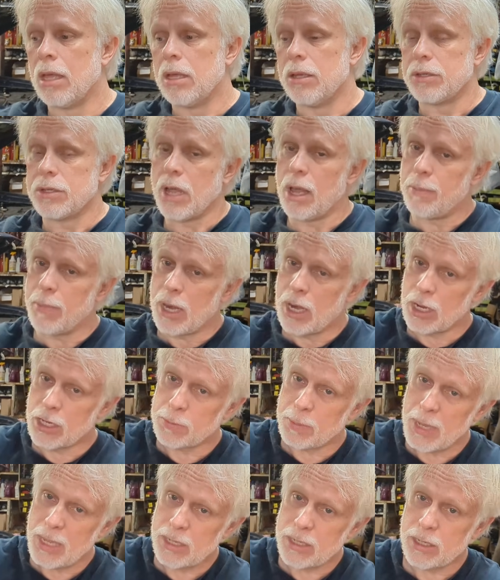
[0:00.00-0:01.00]
Some
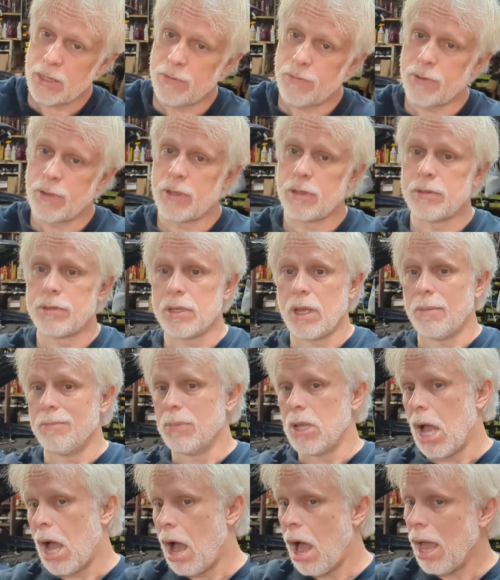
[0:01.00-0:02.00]
inexpensive, some
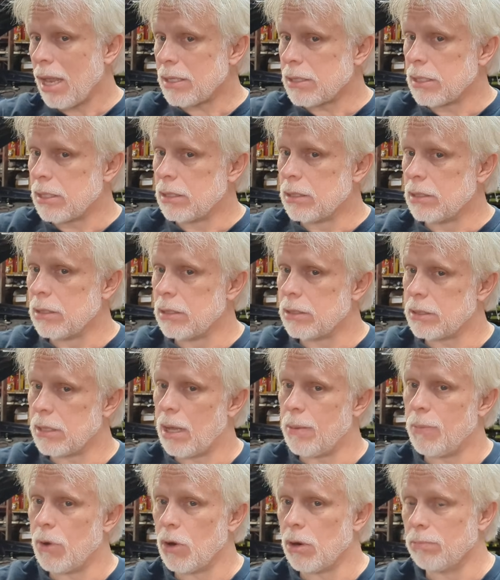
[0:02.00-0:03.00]
not.
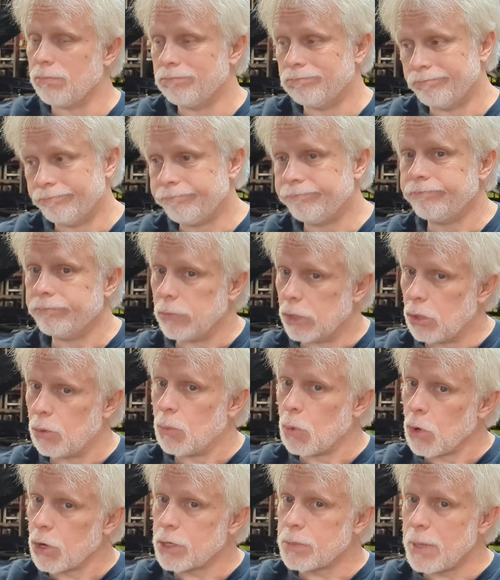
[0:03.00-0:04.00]
Some are a little
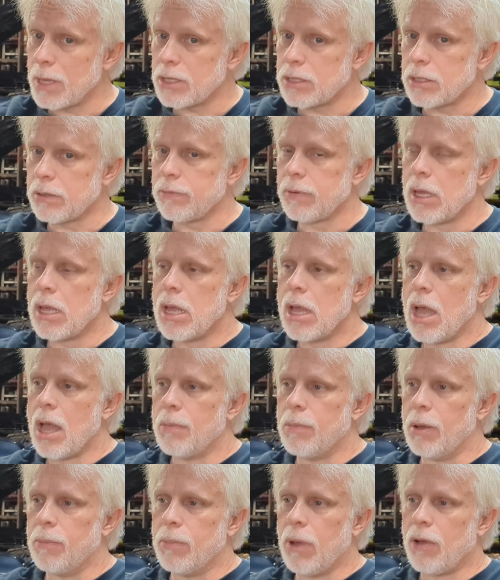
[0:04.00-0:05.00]
more expensive.
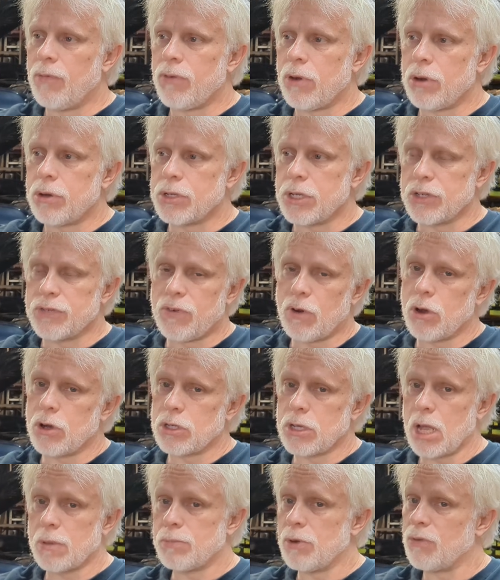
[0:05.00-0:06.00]
But mufflers, as far as
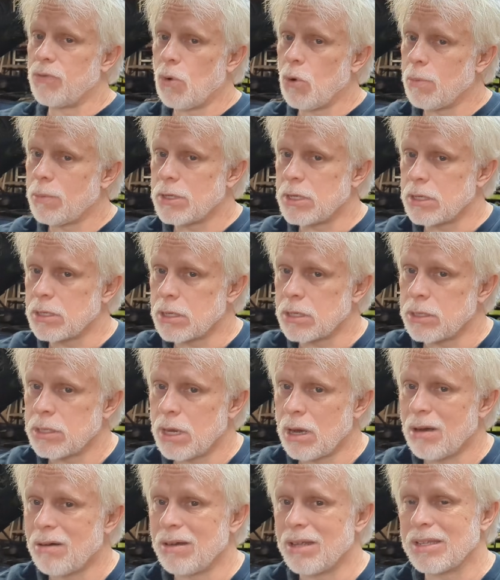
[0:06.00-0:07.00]
like performance is
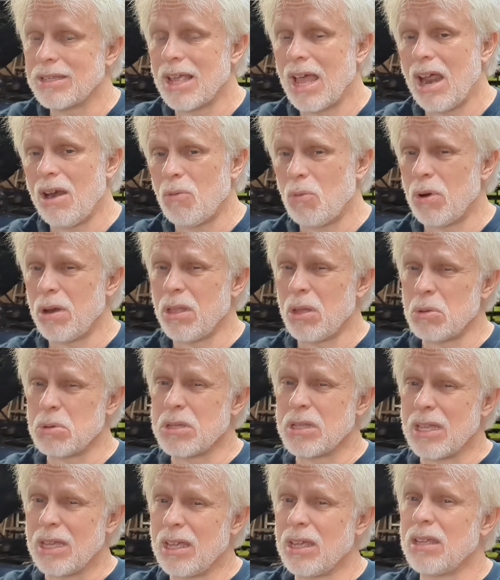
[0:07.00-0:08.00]
concerned, it's kind of one of those
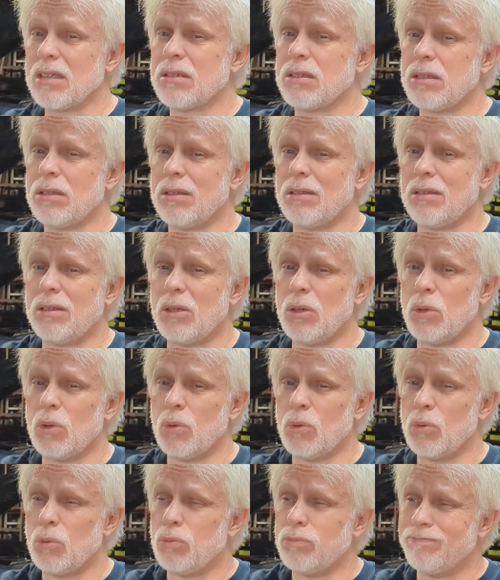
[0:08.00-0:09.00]
things
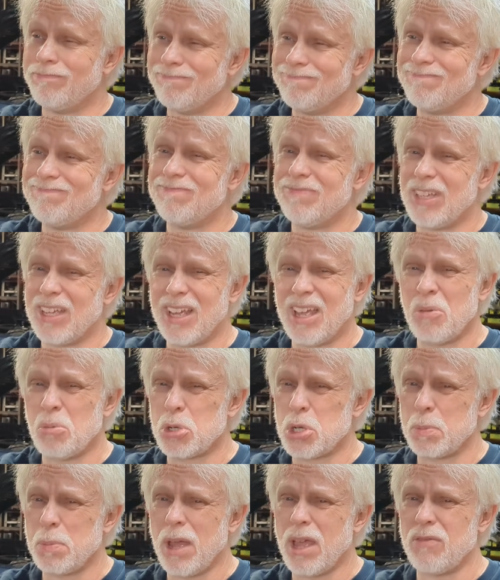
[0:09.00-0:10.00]
you get
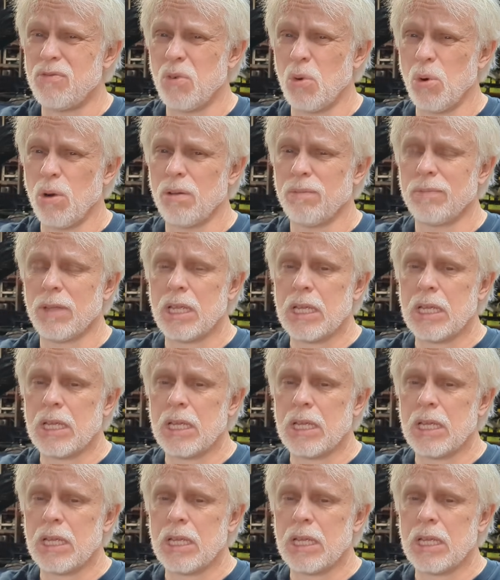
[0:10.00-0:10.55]
what you pay for.